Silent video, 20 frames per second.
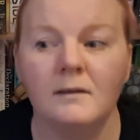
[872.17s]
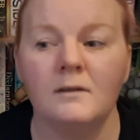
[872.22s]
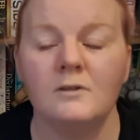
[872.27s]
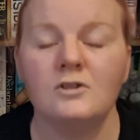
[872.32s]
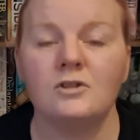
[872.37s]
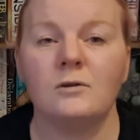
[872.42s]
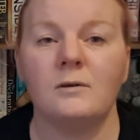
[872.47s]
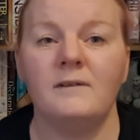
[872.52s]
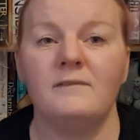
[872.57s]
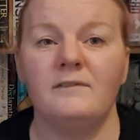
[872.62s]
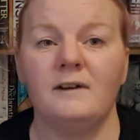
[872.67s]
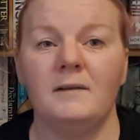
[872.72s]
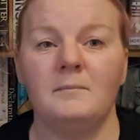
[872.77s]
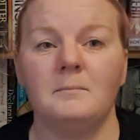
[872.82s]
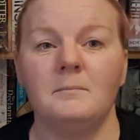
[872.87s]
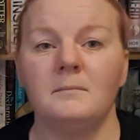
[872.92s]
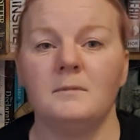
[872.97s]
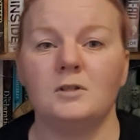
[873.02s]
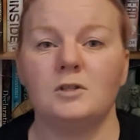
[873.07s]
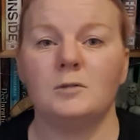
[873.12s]
So if
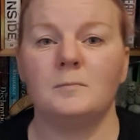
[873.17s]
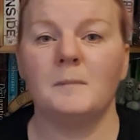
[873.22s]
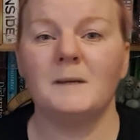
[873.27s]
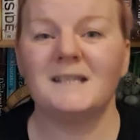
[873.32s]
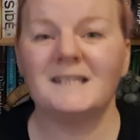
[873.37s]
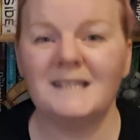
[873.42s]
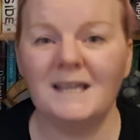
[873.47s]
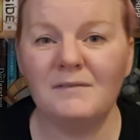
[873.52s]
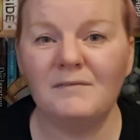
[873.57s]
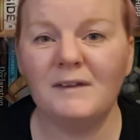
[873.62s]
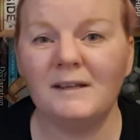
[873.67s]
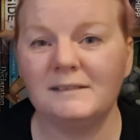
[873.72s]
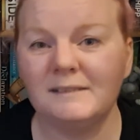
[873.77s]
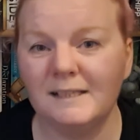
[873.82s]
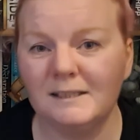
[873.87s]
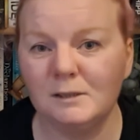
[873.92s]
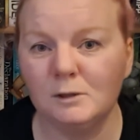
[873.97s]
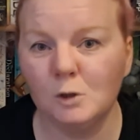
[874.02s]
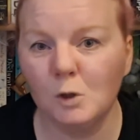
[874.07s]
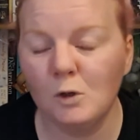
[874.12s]
I'm specifically
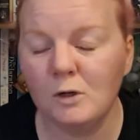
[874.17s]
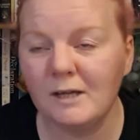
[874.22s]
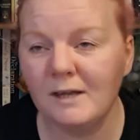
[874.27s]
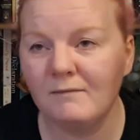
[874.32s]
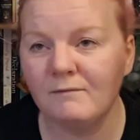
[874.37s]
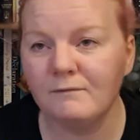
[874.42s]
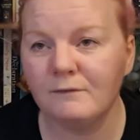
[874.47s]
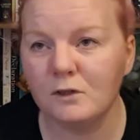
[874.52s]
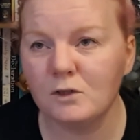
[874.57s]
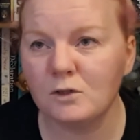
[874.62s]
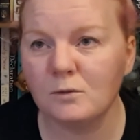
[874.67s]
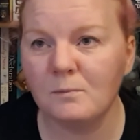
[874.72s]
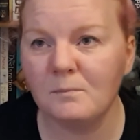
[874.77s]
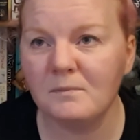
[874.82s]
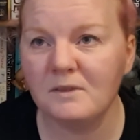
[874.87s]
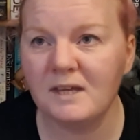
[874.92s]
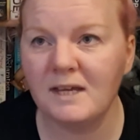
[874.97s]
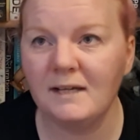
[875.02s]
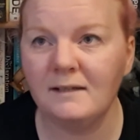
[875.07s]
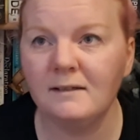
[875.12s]
looking for
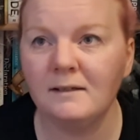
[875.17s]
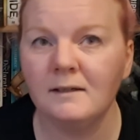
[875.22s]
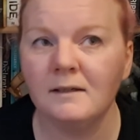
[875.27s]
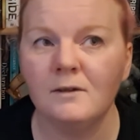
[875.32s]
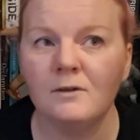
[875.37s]
something